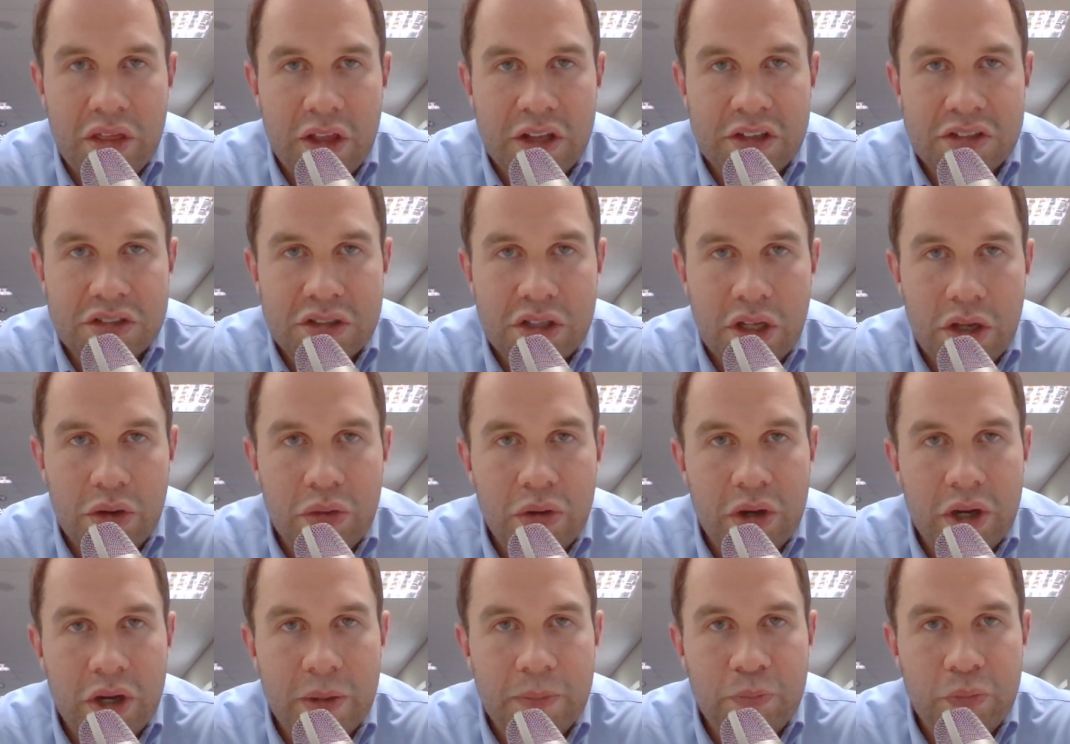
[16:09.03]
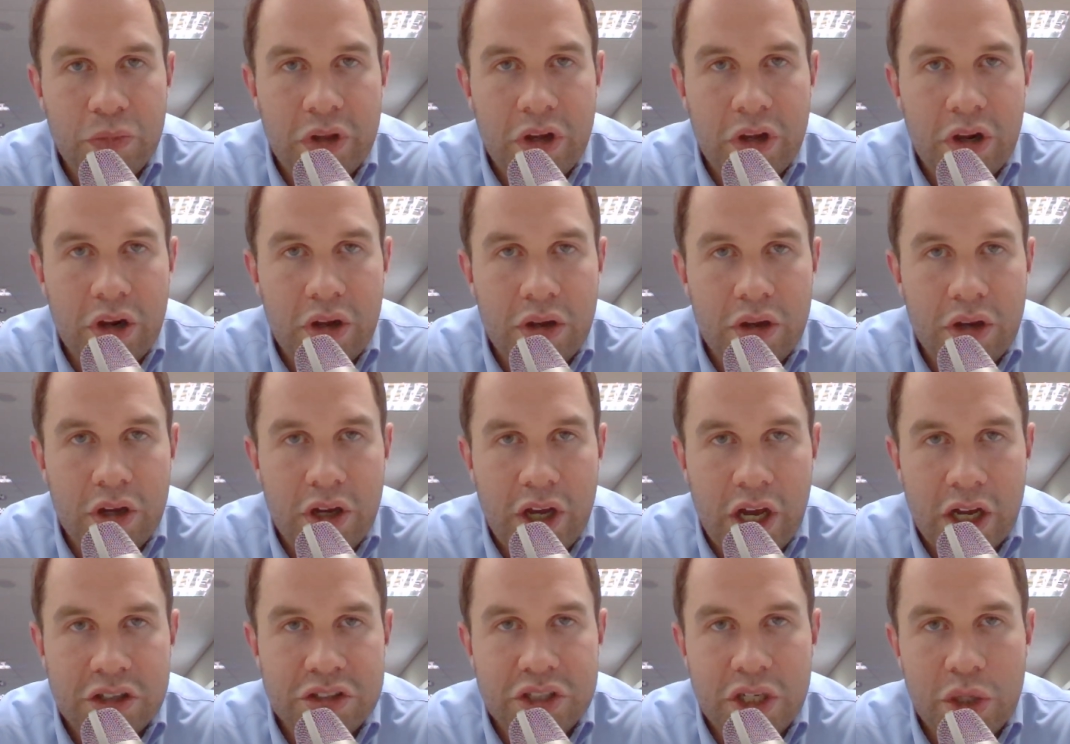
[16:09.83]
There's no
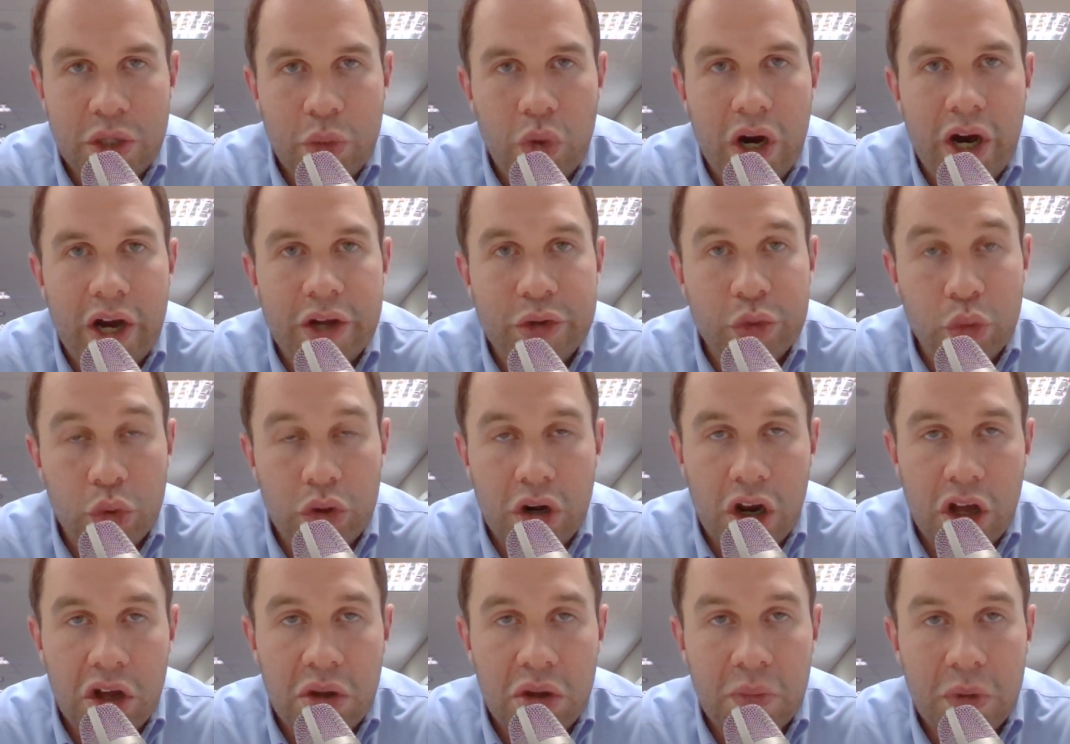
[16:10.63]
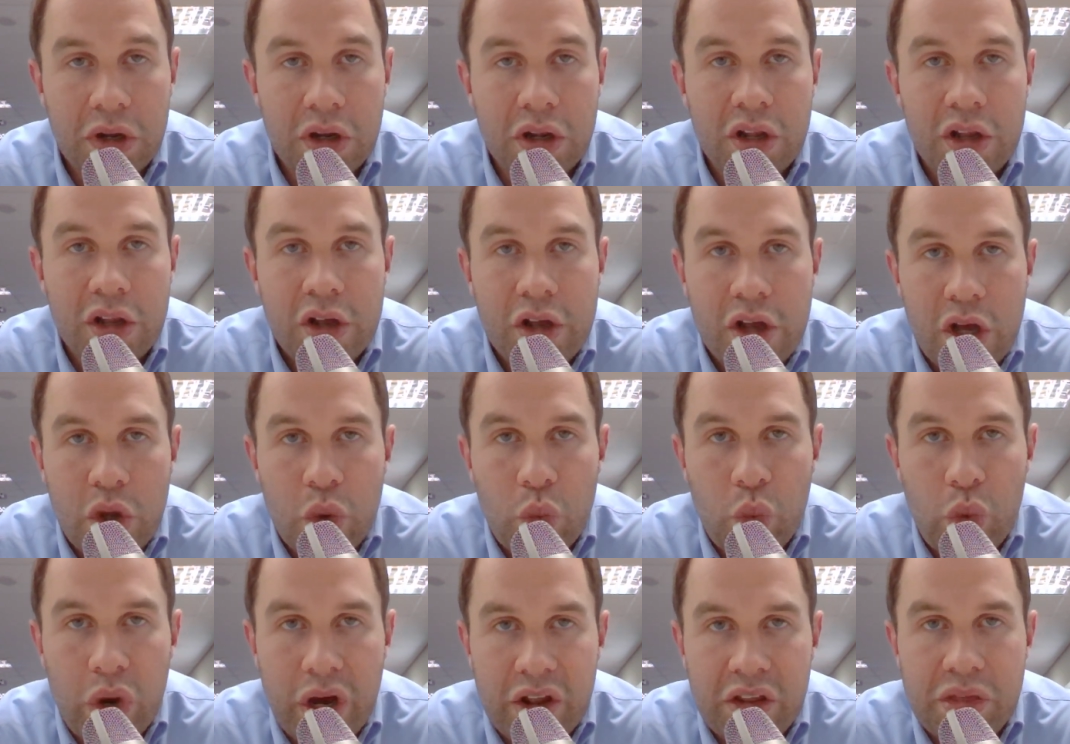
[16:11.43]
countrywide or global
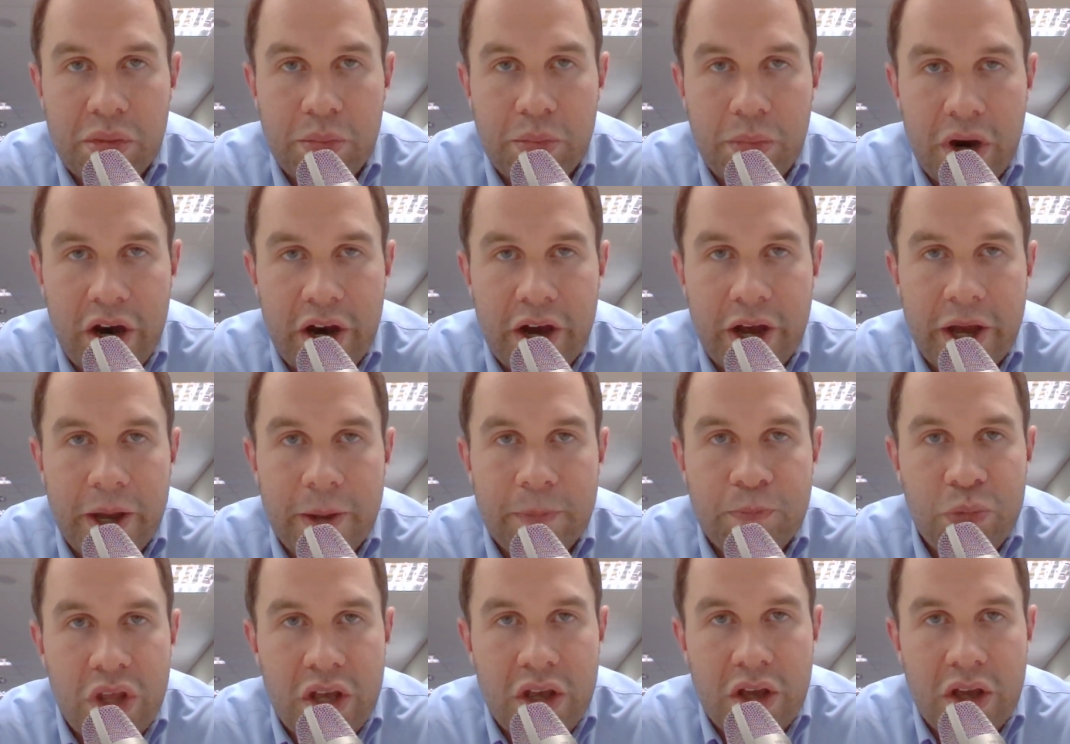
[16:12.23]
wealth pie.